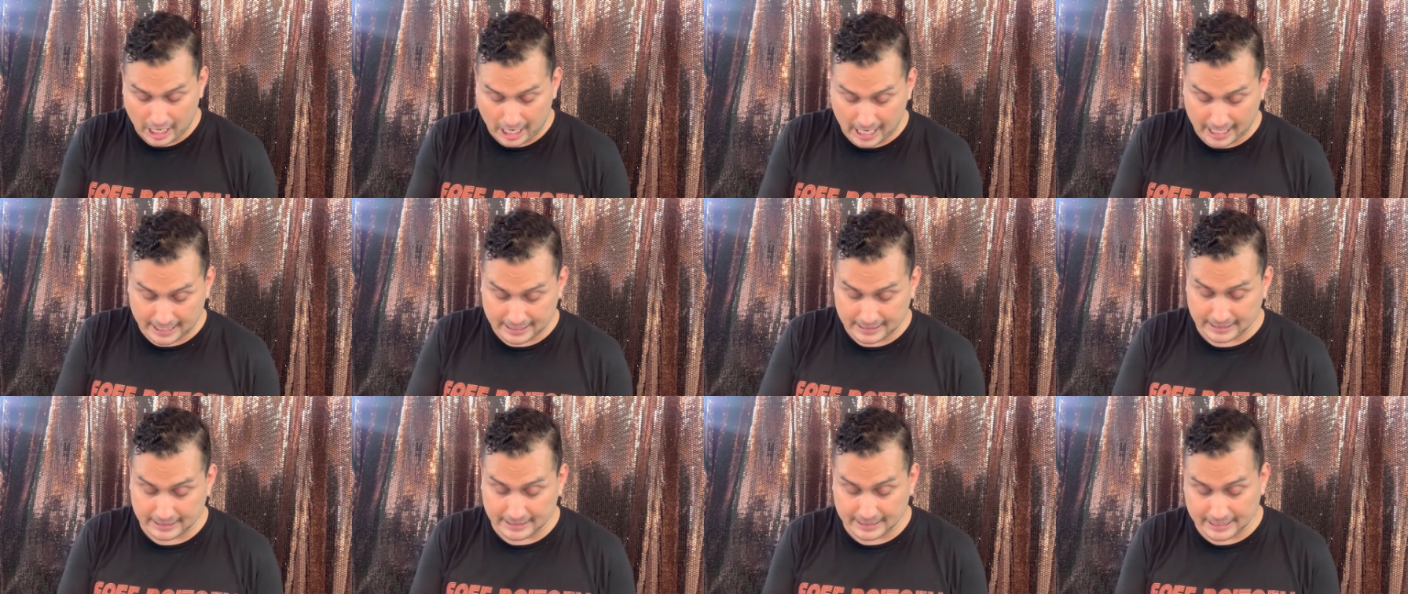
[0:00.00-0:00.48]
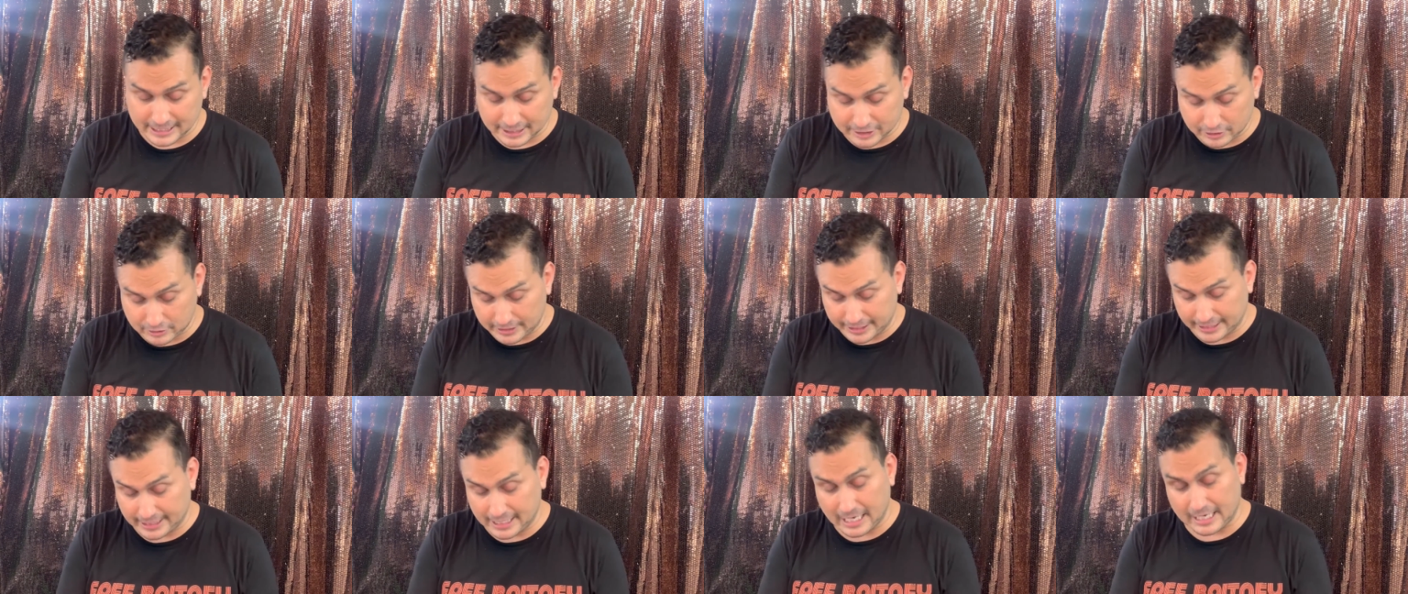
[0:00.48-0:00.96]
I
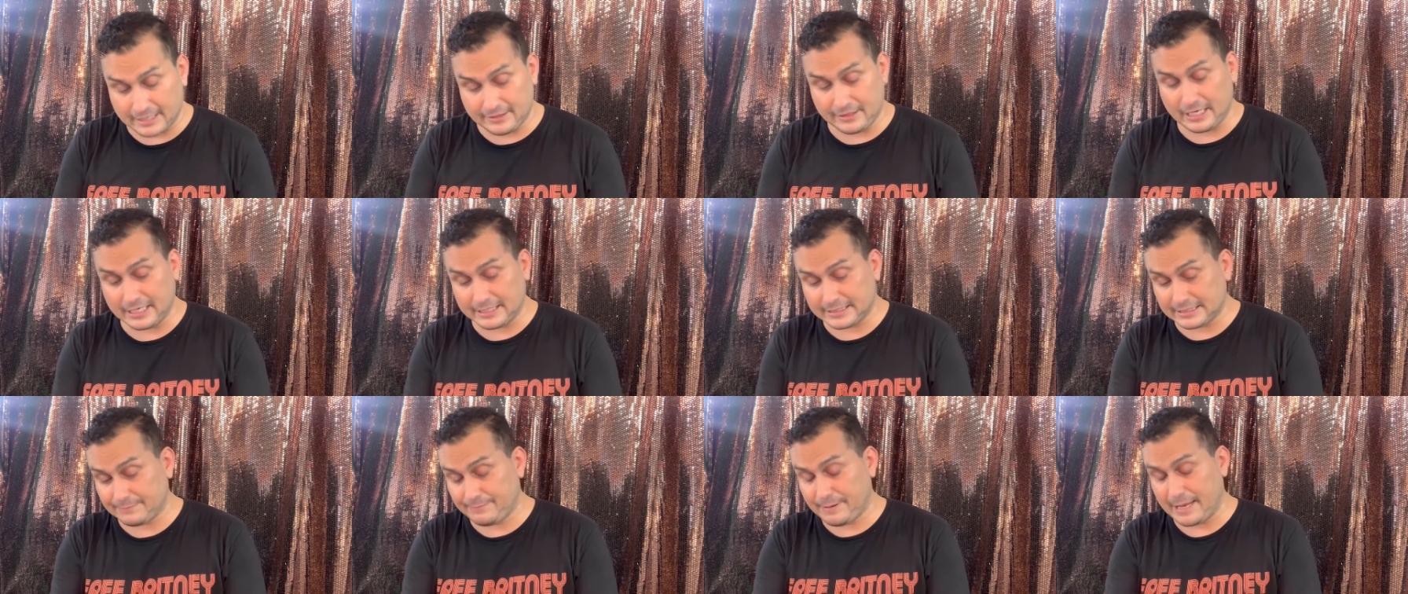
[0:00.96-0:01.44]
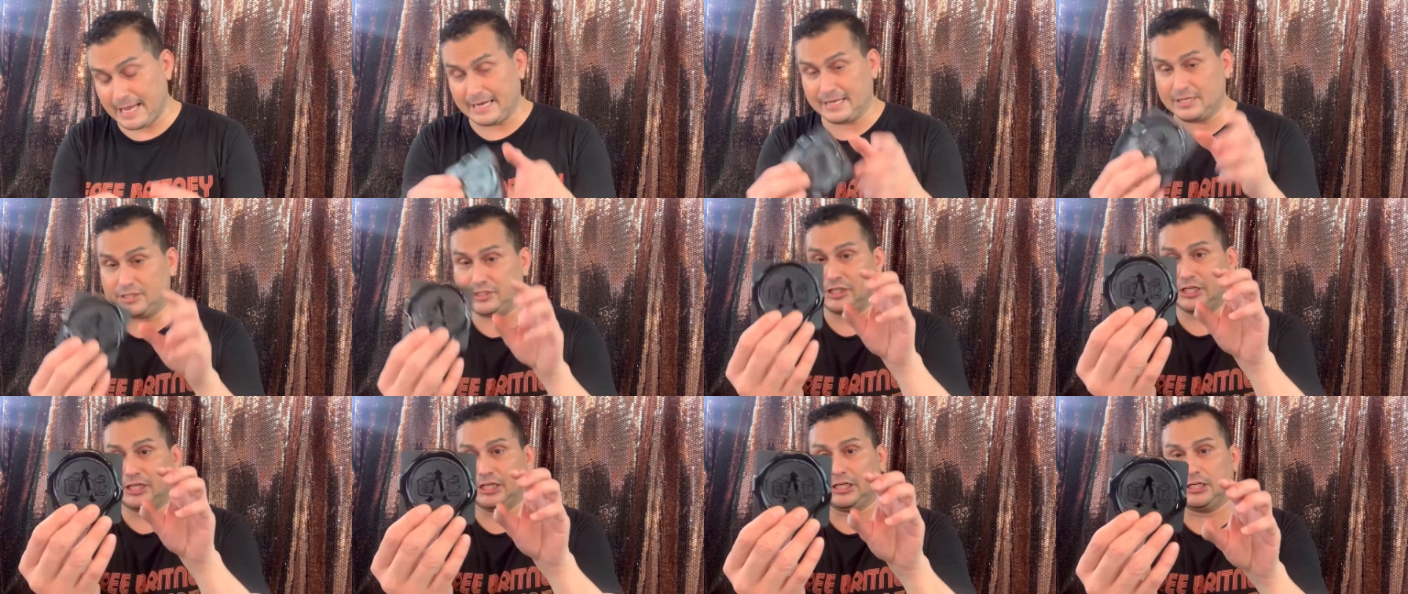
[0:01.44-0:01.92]
like the
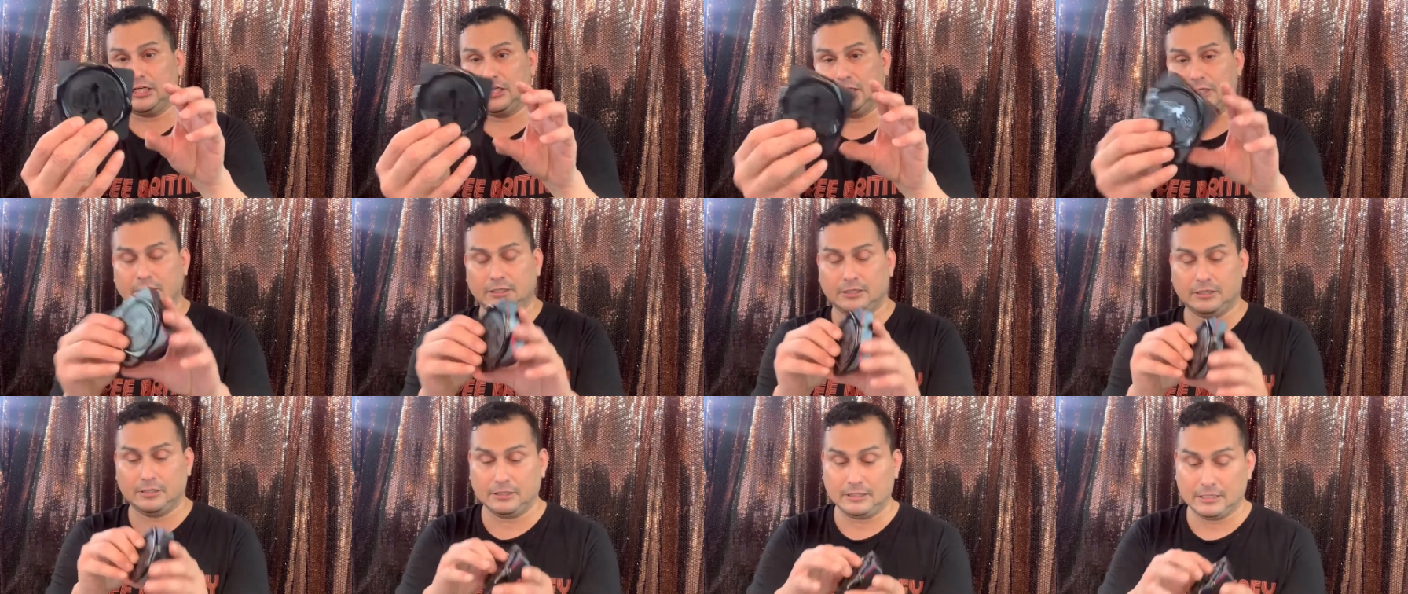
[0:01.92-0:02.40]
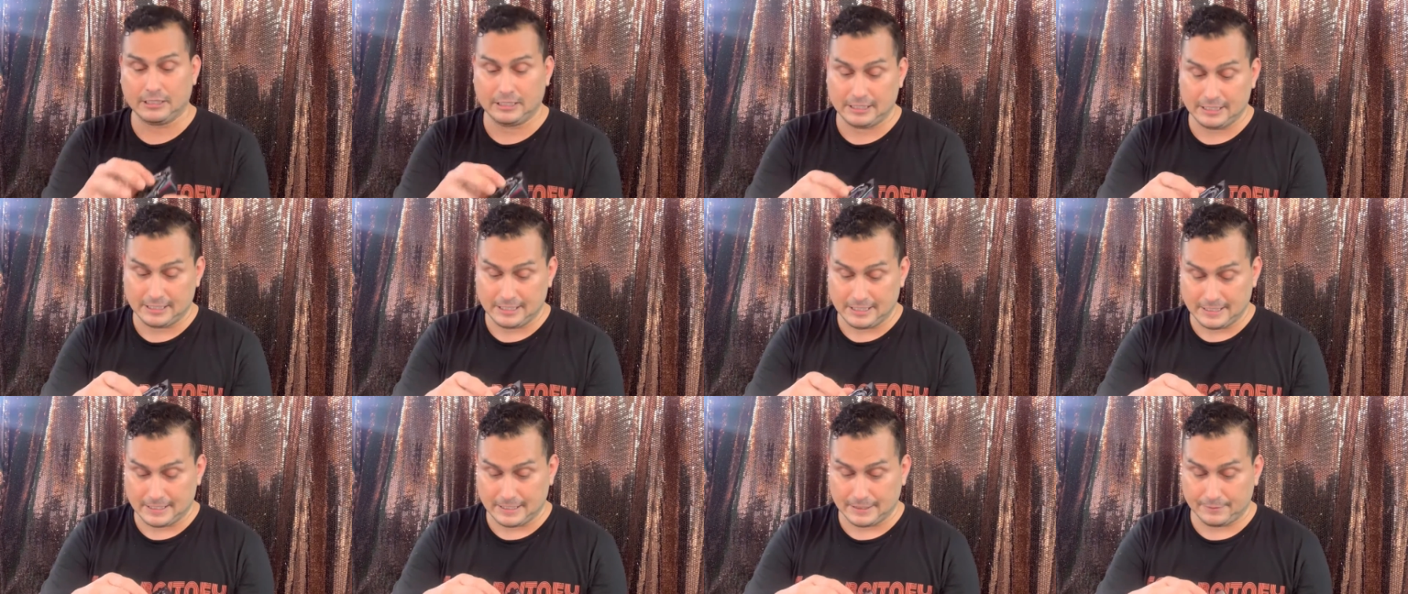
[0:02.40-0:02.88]
packaging,
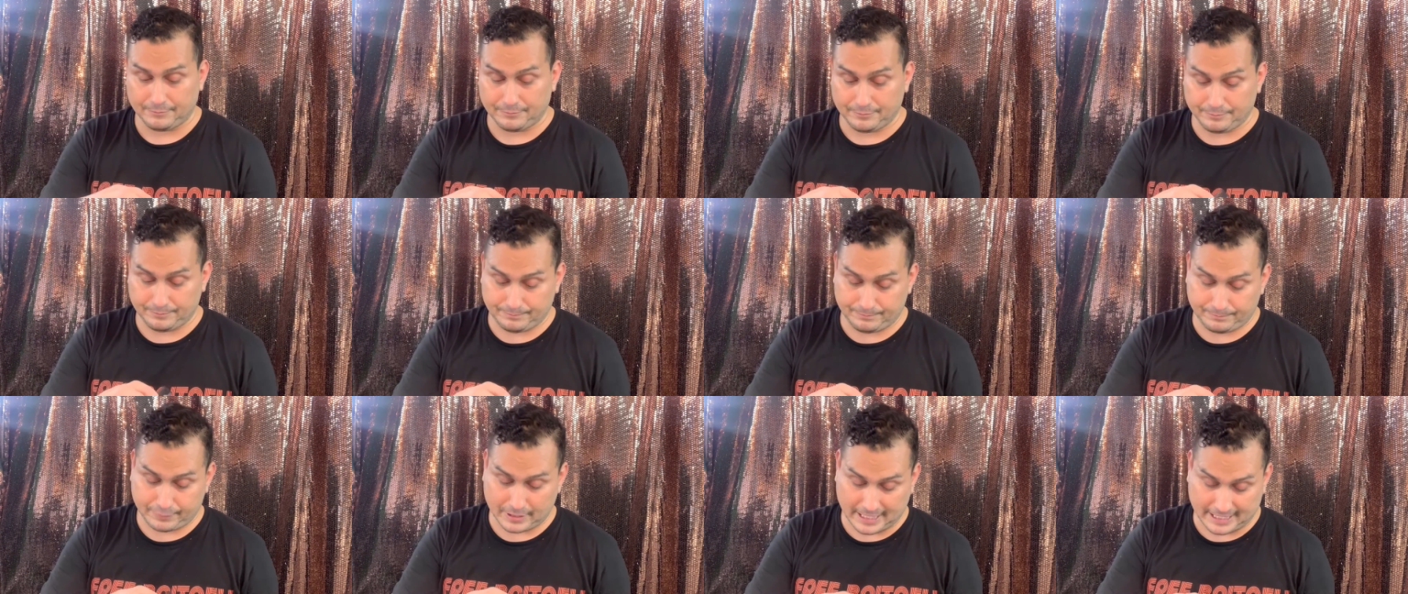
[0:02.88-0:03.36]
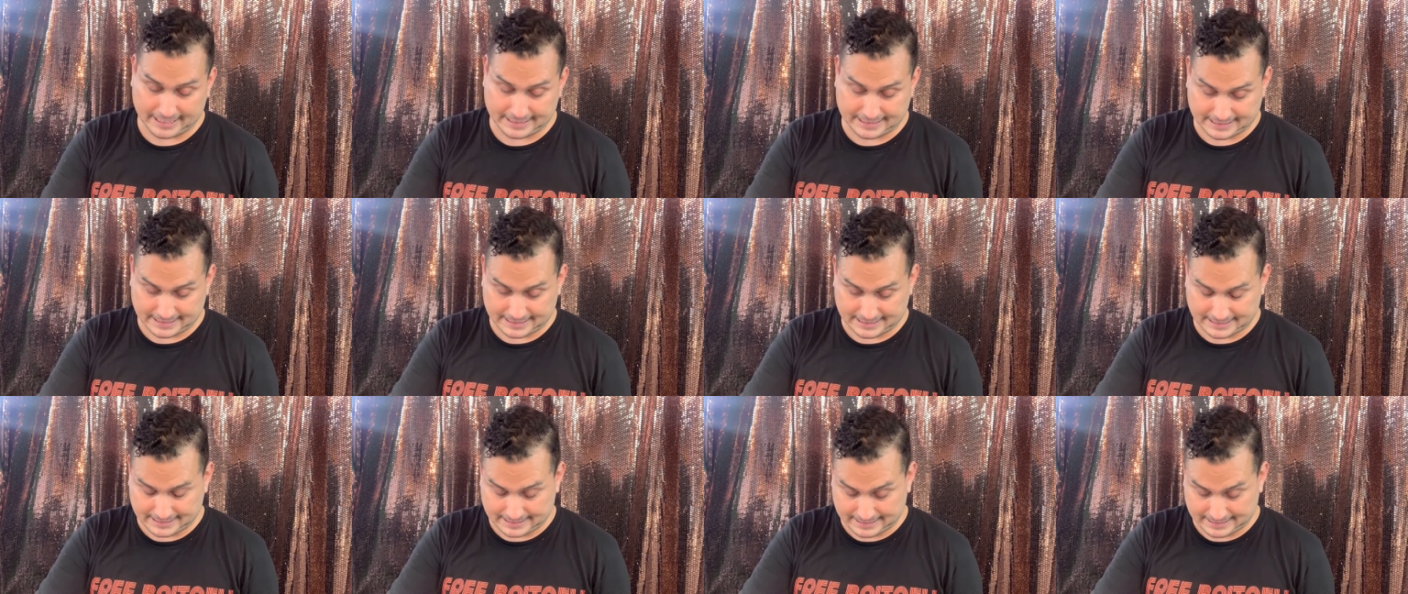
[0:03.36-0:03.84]
but